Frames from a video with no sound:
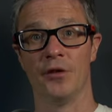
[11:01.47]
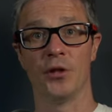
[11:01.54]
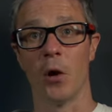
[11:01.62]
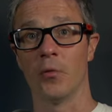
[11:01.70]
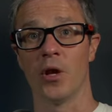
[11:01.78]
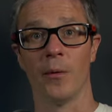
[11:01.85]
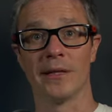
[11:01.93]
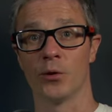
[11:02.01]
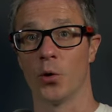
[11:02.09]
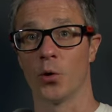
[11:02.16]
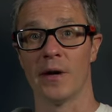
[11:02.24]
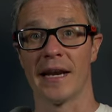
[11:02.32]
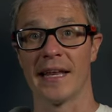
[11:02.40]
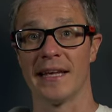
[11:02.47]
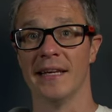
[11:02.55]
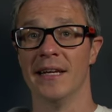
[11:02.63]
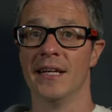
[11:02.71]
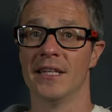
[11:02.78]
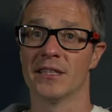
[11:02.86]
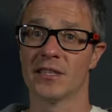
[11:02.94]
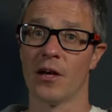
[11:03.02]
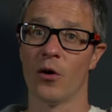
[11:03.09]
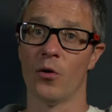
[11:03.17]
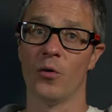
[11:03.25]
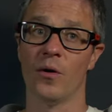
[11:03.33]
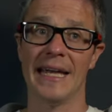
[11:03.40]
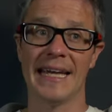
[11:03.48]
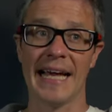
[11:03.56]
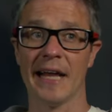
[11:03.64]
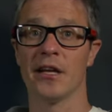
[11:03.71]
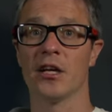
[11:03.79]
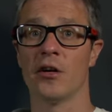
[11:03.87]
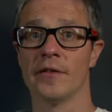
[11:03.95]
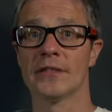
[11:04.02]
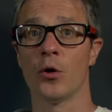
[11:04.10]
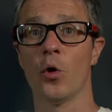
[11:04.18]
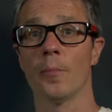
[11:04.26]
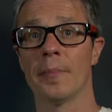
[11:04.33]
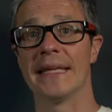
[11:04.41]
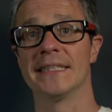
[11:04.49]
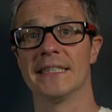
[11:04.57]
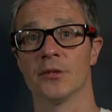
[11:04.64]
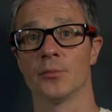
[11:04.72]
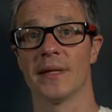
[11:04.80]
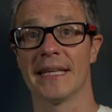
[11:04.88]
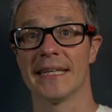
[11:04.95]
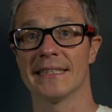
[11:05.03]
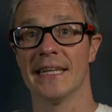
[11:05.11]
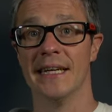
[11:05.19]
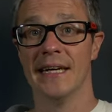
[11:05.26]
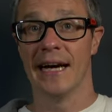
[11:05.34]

you don't know it already. So he kind of covers all bases with it.